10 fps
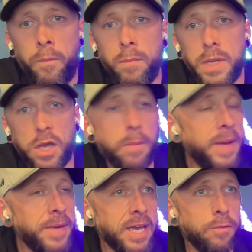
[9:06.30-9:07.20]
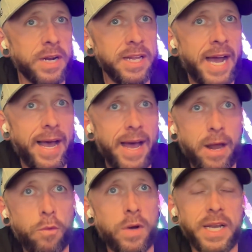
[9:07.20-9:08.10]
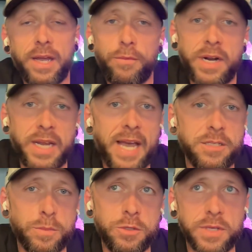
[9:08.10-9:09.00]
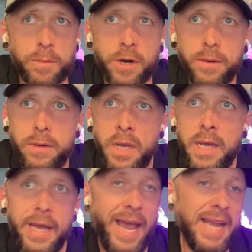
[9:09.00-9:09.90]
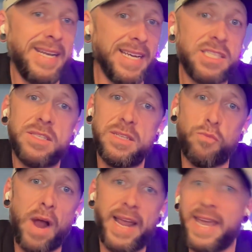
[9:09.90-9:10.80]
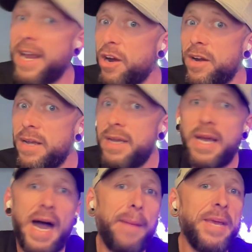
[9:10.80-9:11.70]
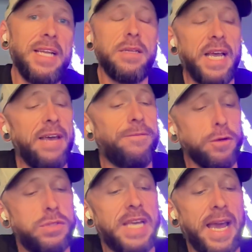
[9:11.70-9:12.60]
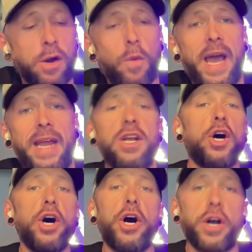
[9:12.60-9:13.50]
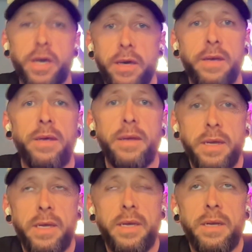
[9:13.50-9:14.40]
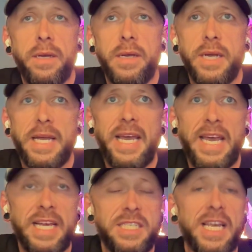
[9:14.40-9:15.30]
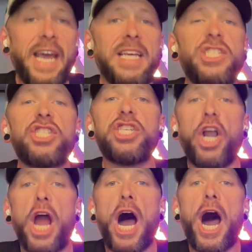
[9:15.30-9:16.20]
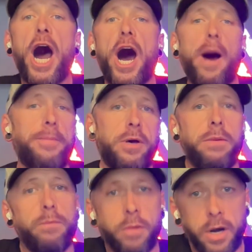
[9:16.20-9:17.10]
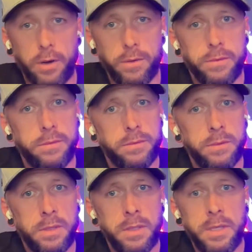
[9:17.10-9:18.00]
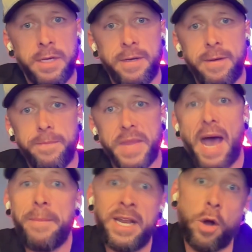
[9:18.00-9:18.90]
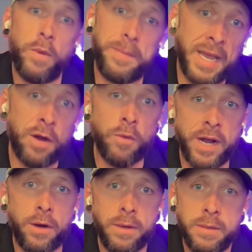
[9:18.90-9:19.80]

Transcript: Y'all made me get rid of that. I don't want to get rid of Ye's music, bro. And this right here, I mean, if you take away the hook, is a slop, bro. I mean, are we being real?